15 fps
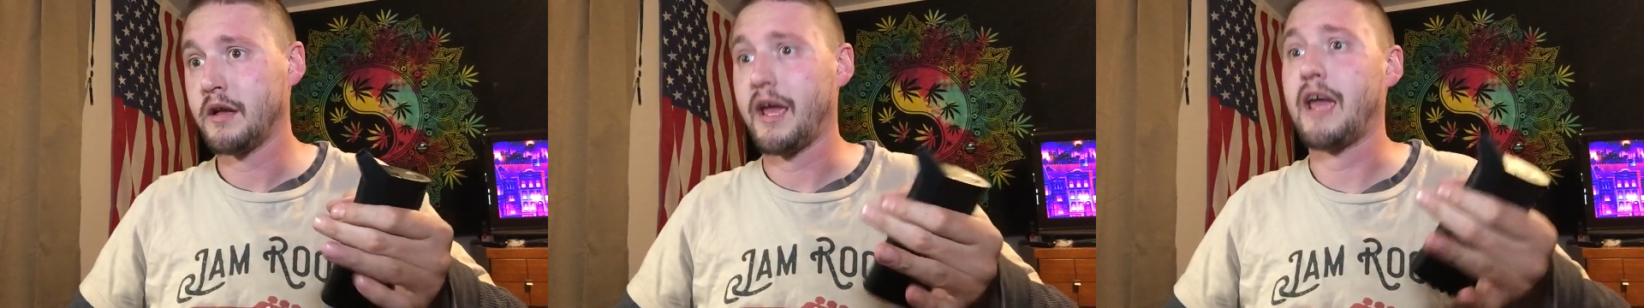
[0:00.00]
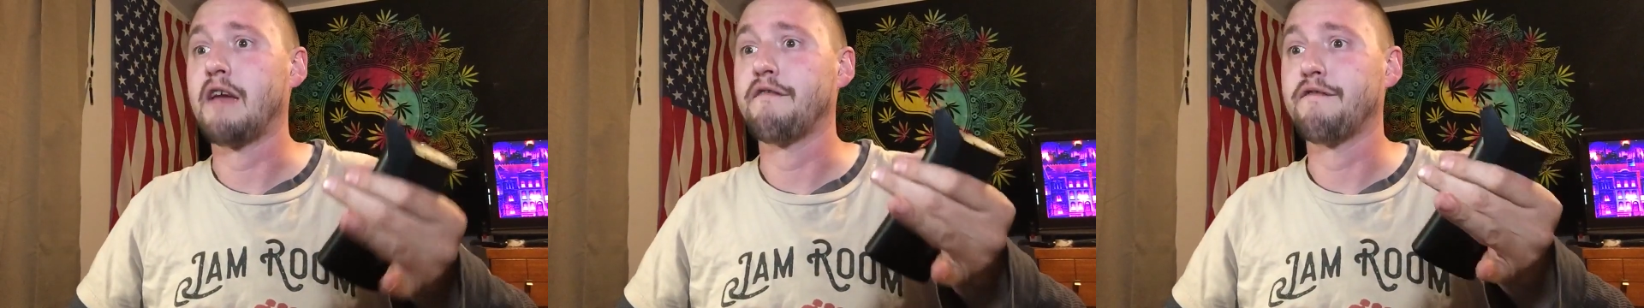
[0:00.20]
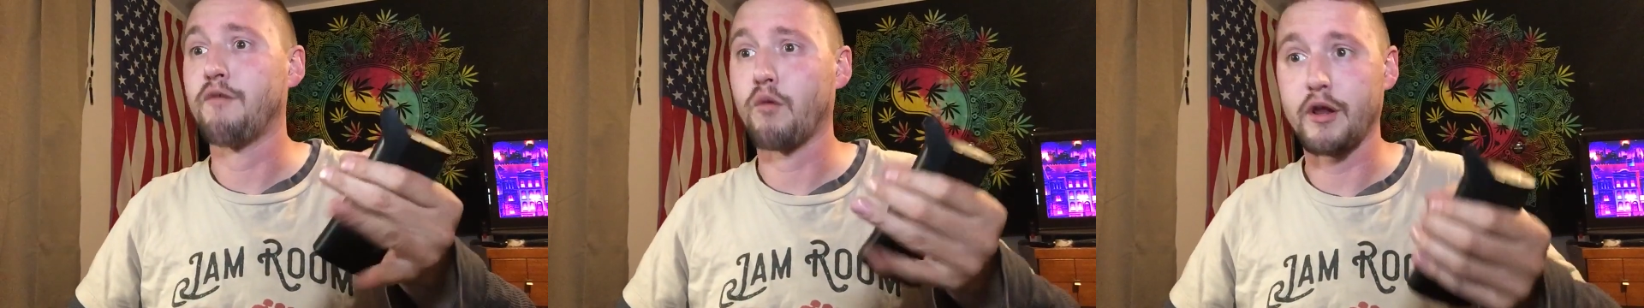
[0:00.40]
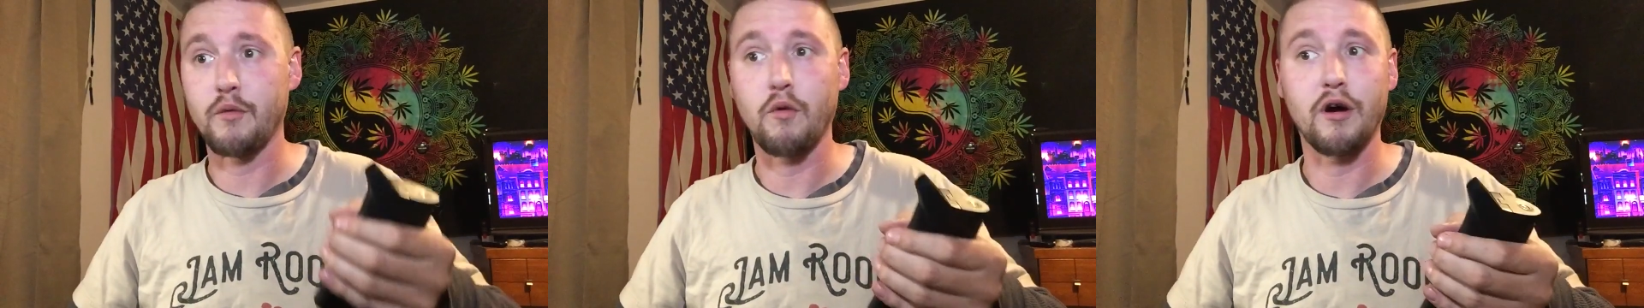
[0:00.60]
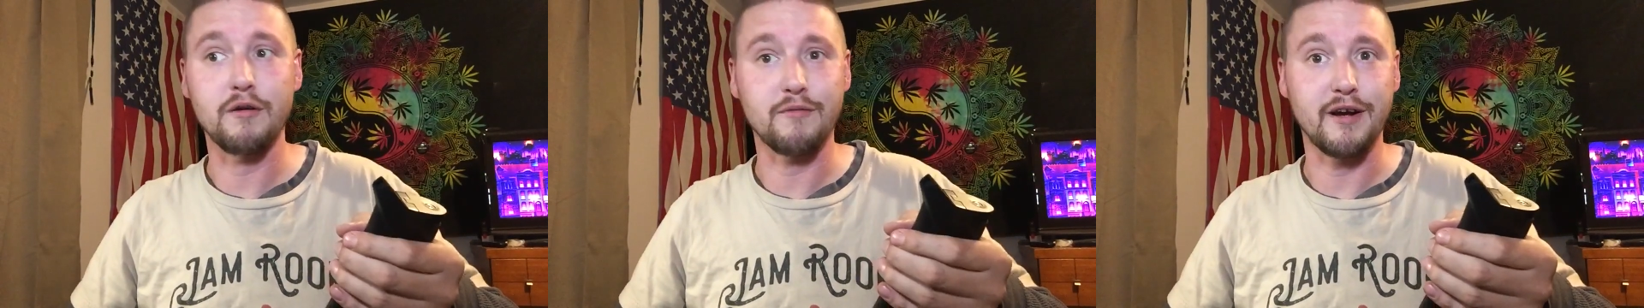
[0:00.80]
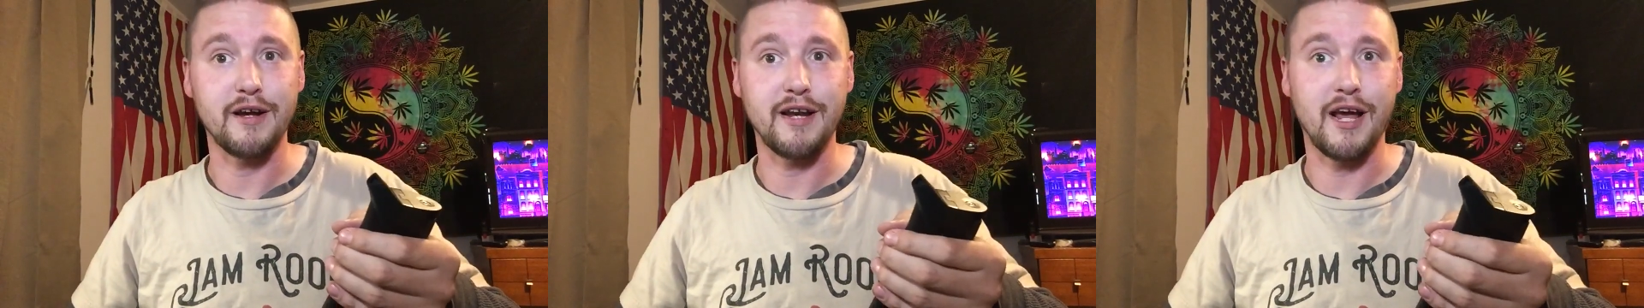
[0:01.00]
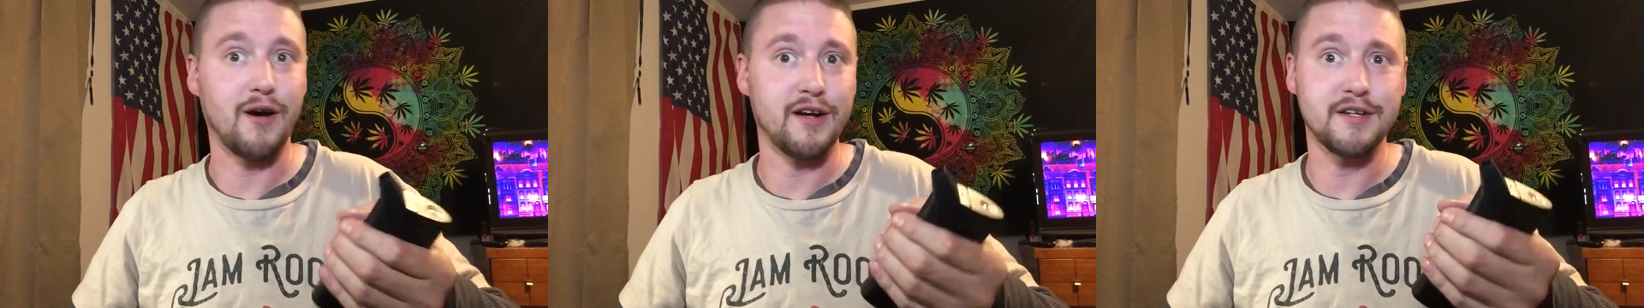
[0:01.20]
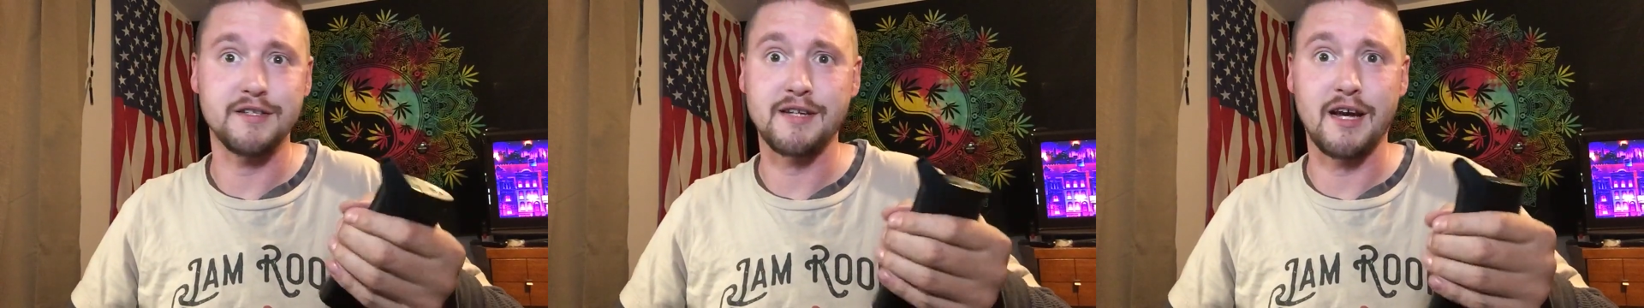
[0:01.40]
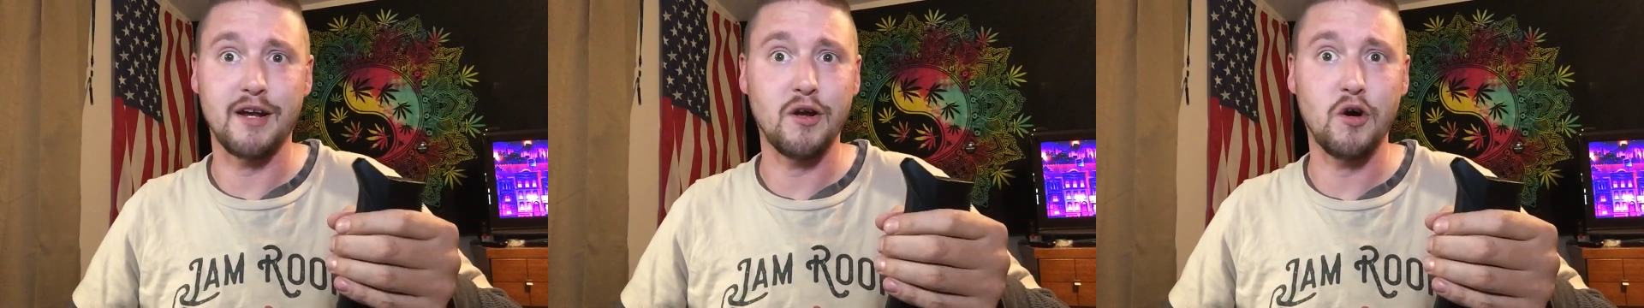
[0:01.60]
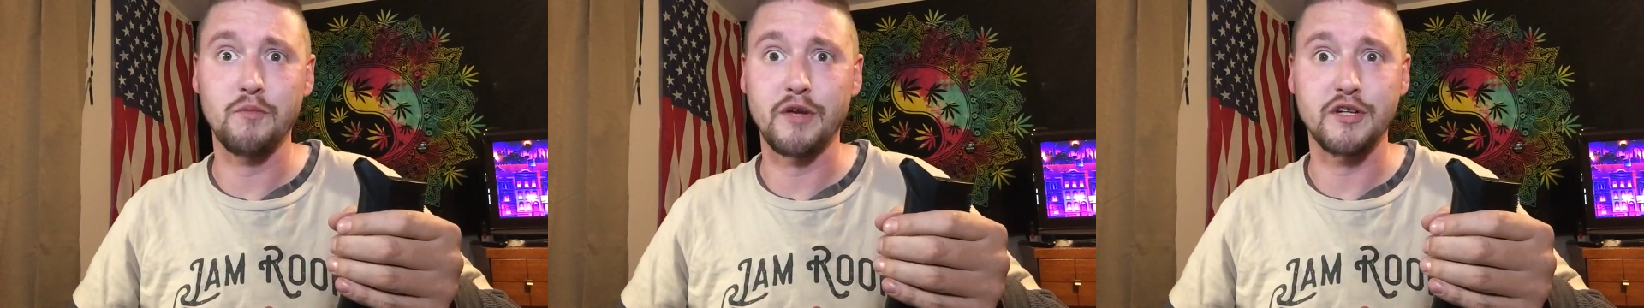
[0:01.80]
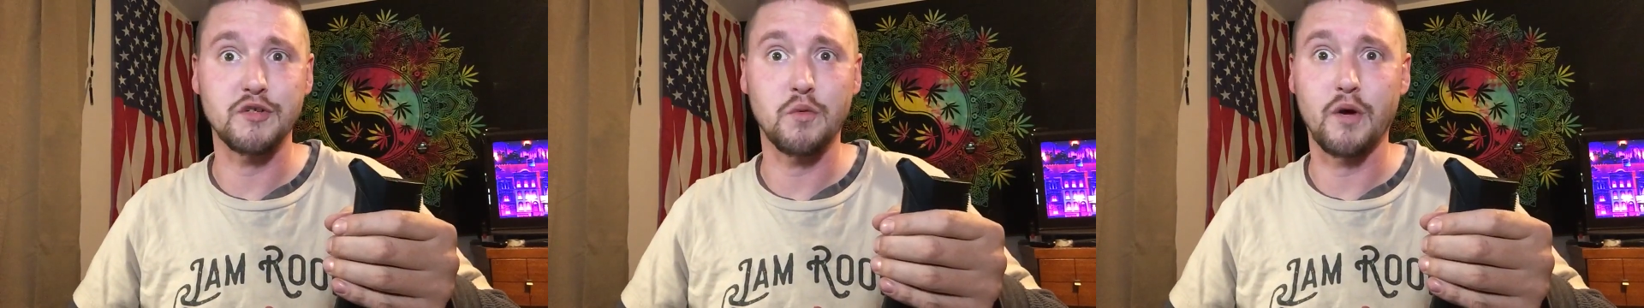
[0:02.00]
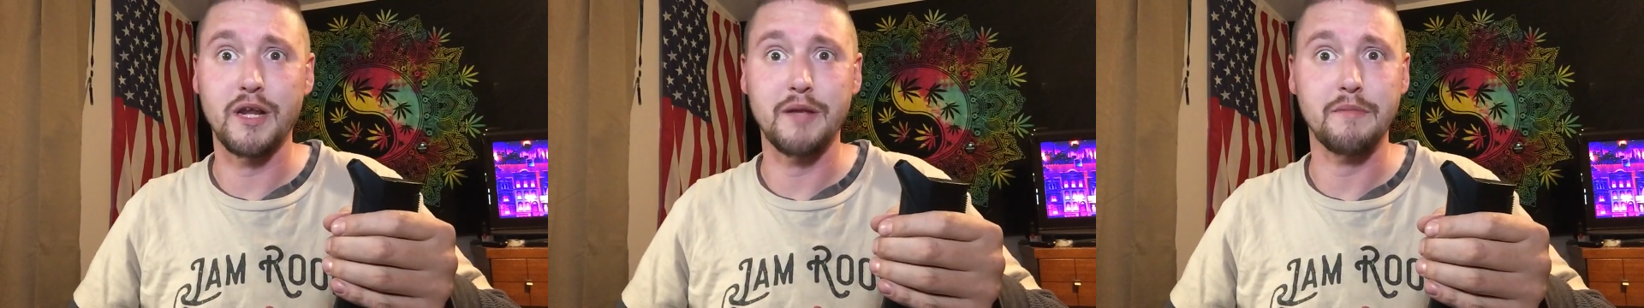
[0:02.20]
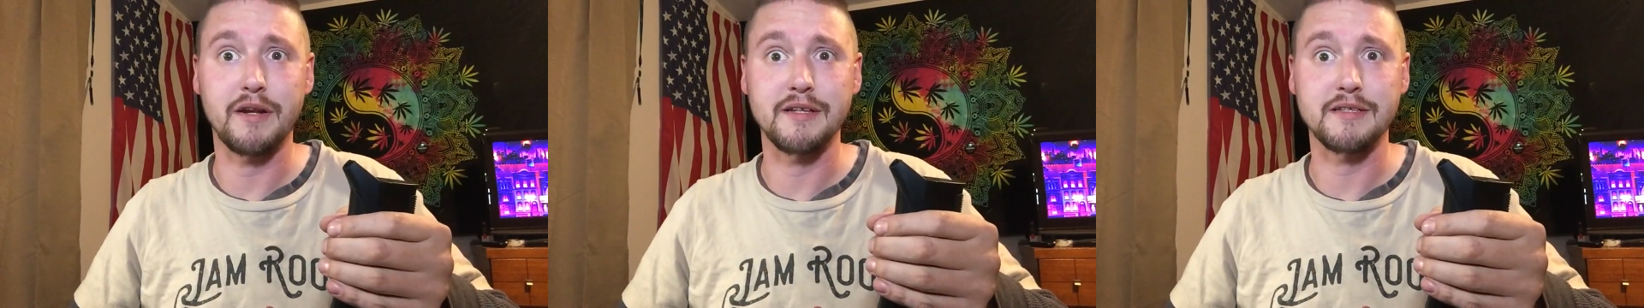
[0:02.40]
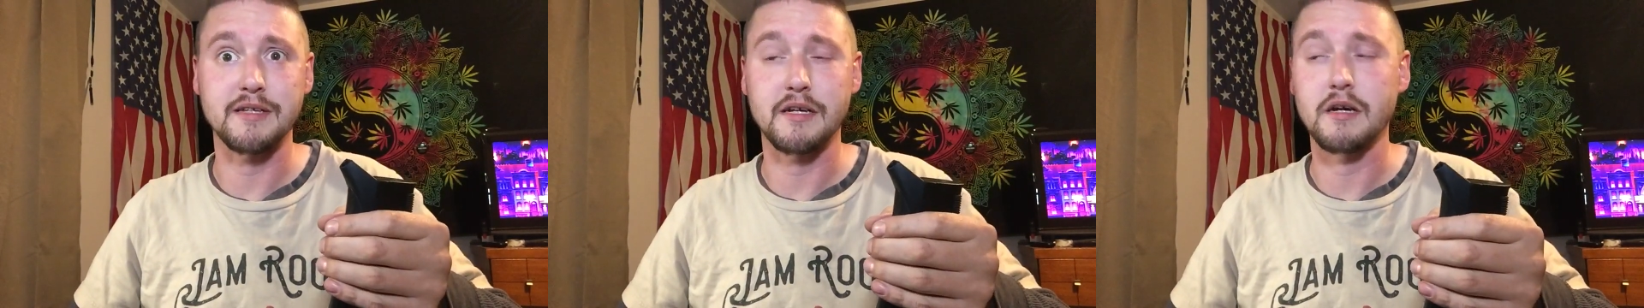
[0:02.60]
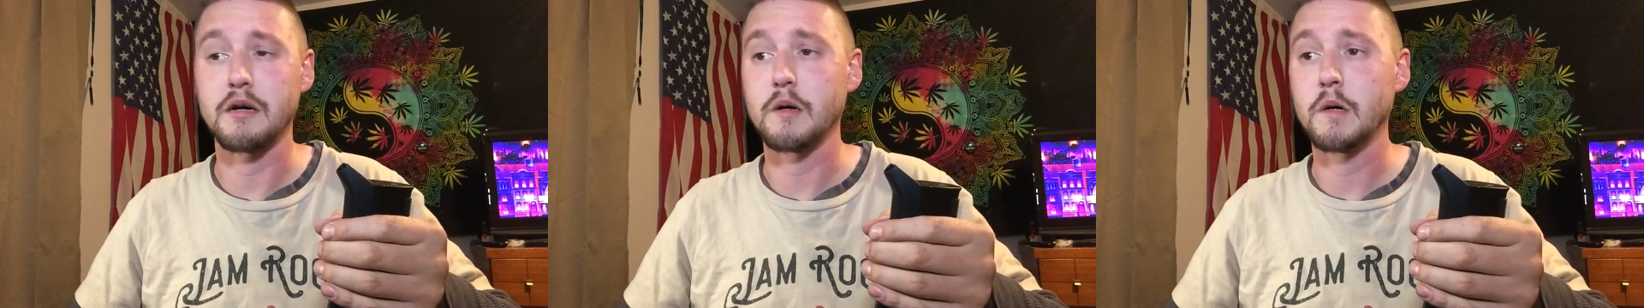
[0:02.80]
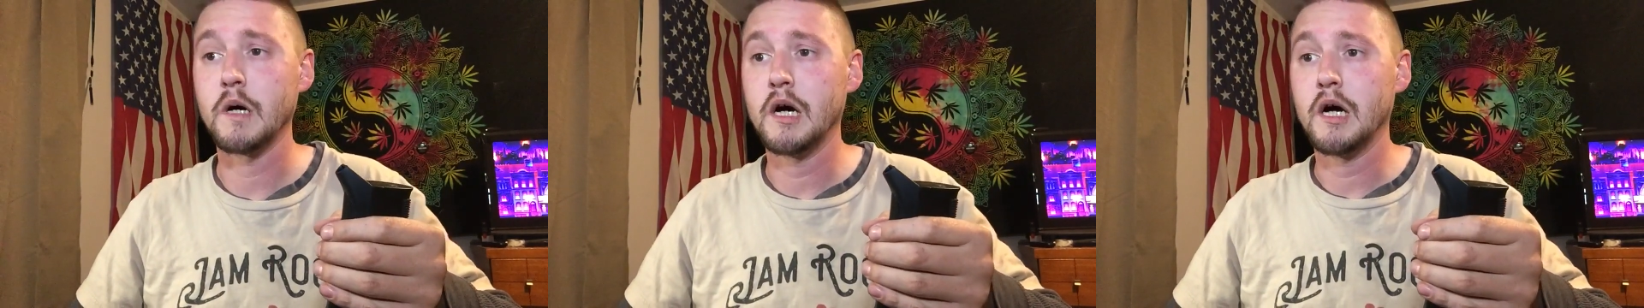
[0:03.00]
8:41 right now. I just got home like 20 minutes ago,